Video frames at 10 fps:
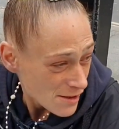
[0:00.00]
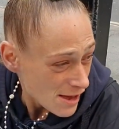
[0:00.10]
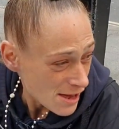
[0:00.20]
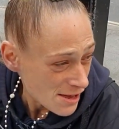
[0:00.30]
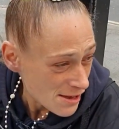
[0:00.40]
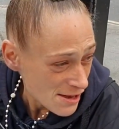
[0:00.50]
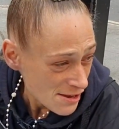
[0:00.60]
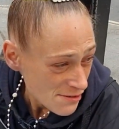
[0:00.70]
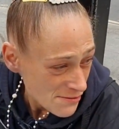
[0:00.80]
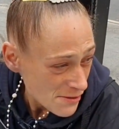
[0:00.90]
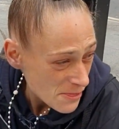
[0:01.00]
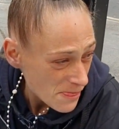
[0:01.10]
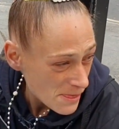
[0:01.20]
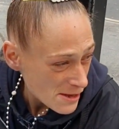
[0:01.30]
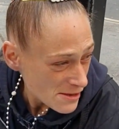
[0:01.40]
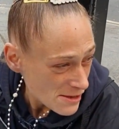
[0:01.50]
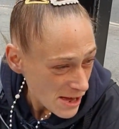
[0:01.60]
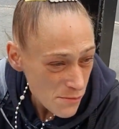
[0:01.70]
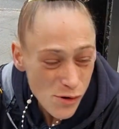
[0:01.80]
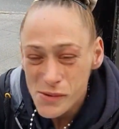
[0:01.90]
Uh,
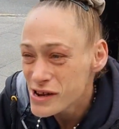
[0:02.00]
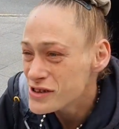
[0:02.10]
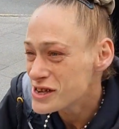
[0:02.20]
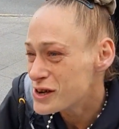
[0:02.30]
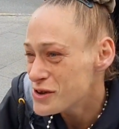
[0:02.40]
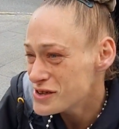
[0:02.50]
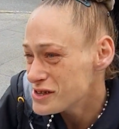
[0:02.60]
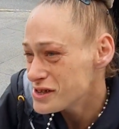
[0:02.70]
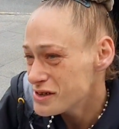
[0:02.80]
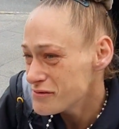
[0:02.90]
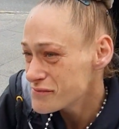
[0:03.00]
they bought me loads of clothes and stuff.